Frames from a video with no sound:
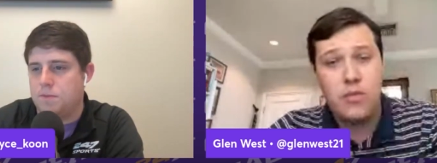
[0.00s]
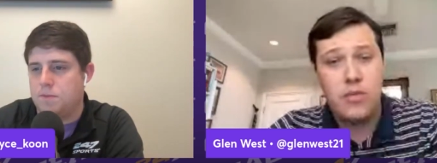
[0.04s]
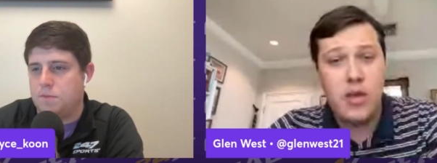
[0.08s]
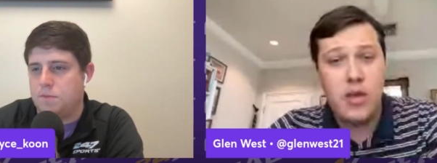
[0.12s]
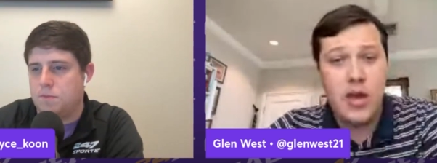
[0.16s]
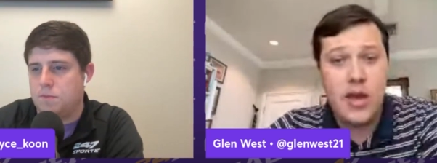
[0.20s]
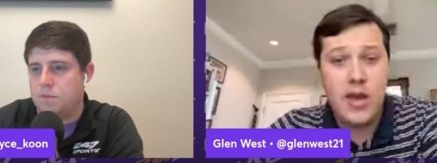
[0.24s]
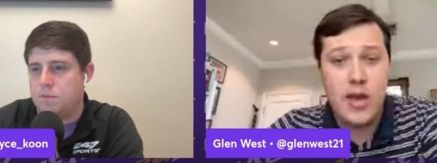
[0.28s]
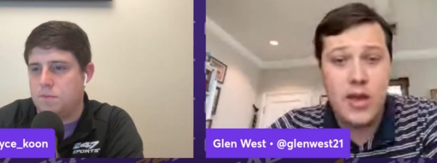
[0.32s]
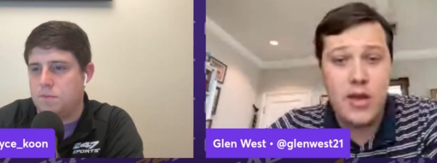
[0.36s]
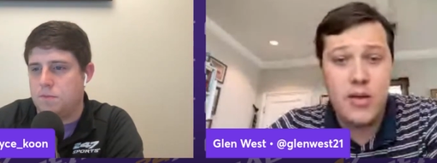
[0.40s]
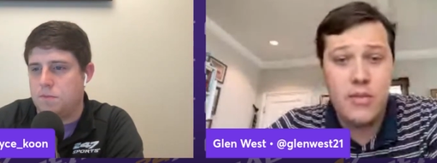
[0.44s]

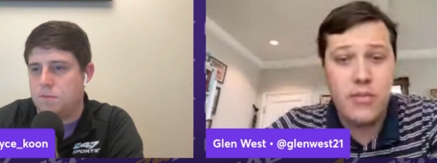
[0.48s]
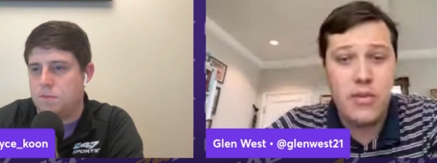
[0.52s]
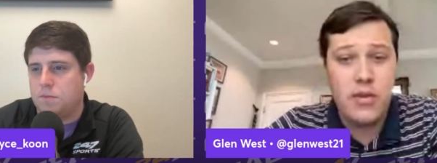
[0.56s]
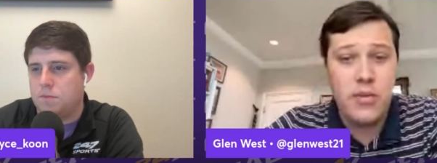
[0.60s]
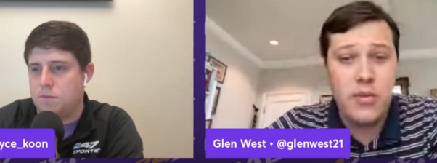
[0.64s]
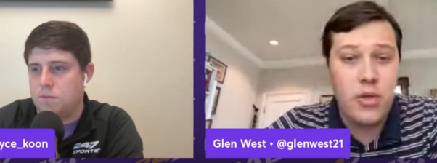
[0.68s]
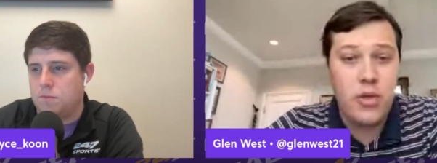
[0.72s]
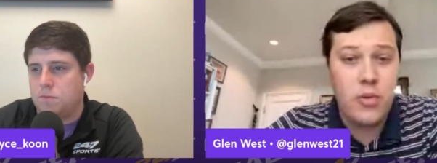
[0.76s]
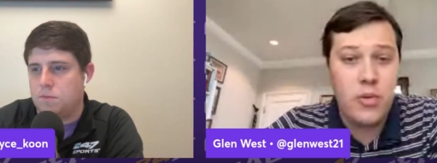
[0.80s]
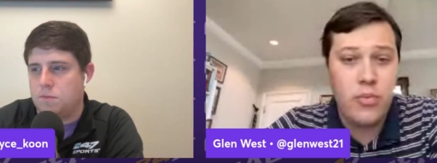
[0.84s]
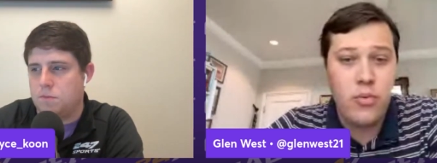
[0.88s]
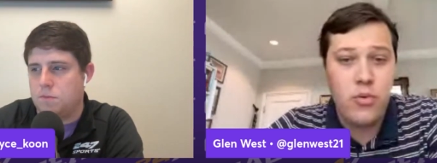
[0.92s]

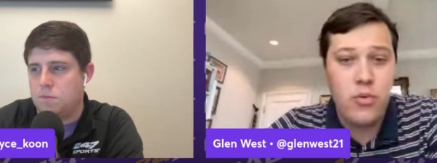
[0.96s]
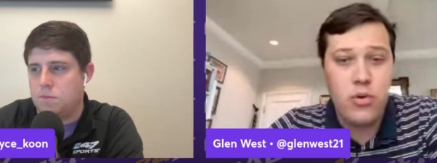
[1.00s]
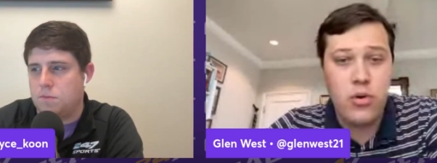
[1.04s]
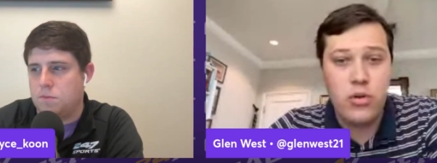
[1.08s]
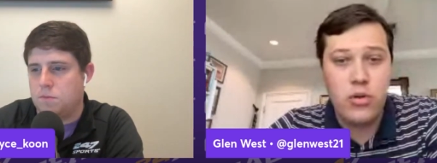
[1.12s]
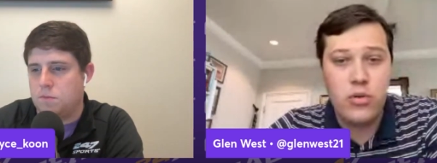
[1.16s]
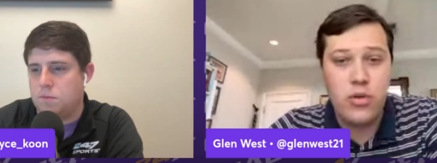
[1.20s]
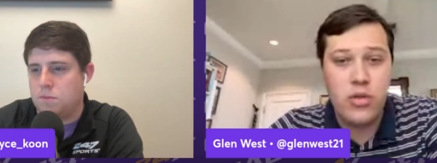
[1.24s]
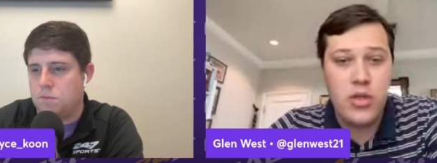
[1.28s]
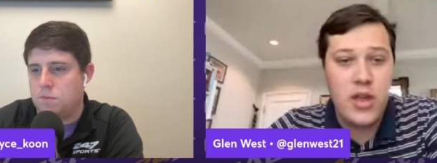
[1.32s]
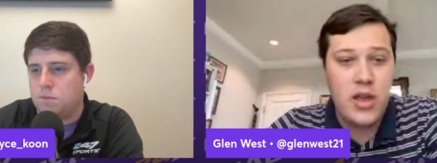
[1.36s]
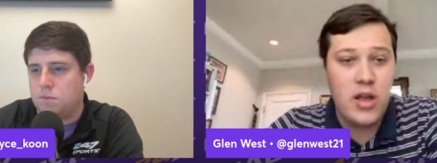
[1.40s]
Speaker 1: the
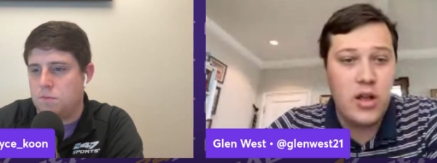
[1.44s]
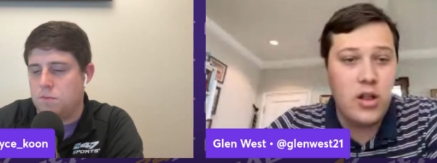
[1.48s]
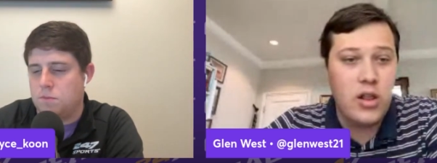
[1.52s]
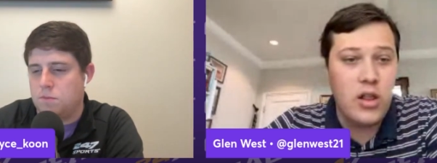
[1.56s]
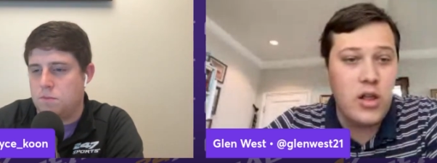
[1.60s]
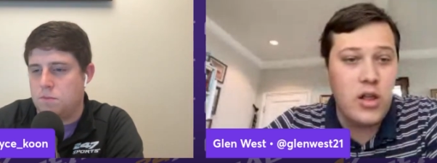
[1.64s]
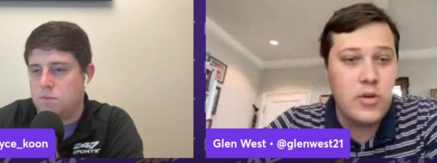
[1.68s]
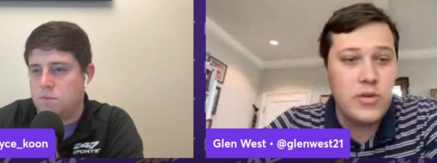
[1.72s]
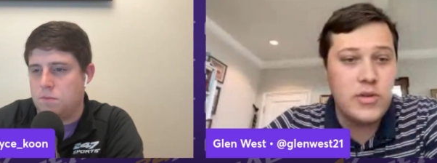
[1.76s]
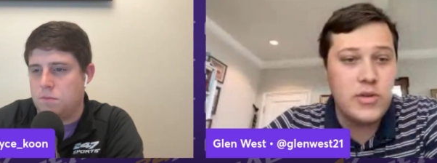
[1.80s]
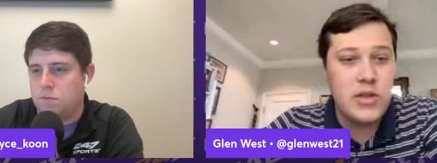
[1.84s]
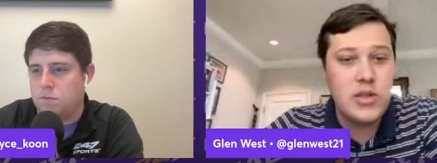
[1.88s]
portal thing
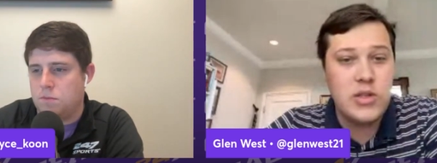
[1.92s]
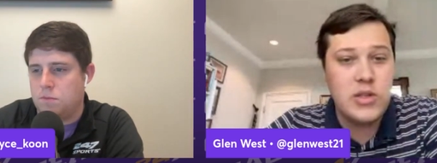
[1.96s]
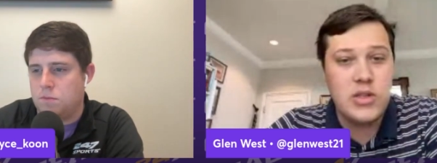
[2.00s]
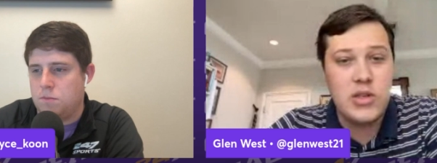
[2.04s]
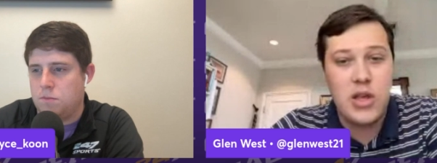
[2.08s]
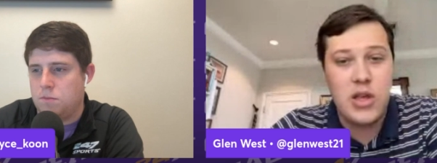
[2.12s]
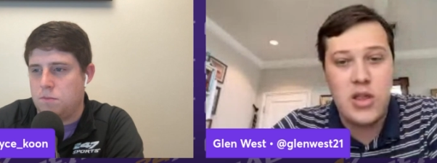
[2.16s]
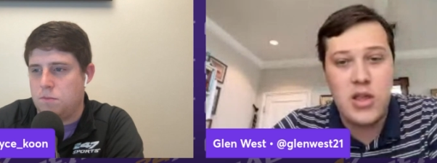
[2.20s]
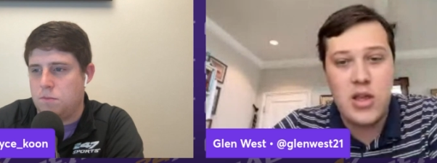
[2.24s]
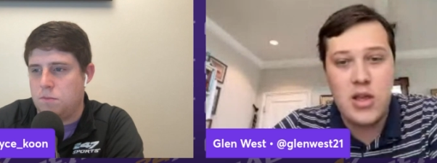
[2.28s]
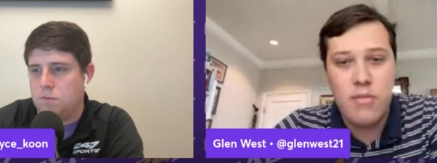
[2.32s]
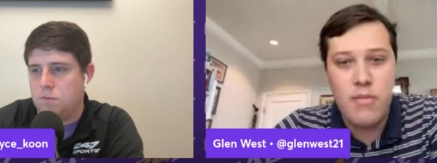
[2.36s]
closes.
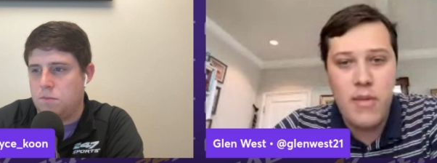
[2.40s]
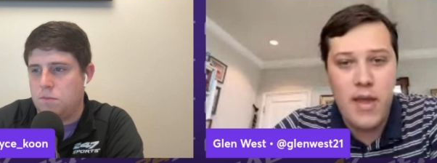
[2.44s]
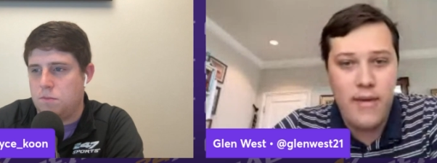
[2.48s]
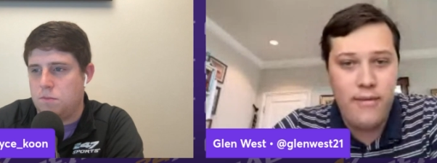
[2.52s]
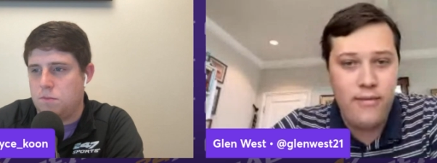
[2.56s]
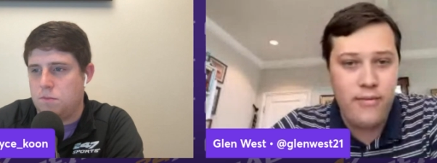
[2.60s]
I think May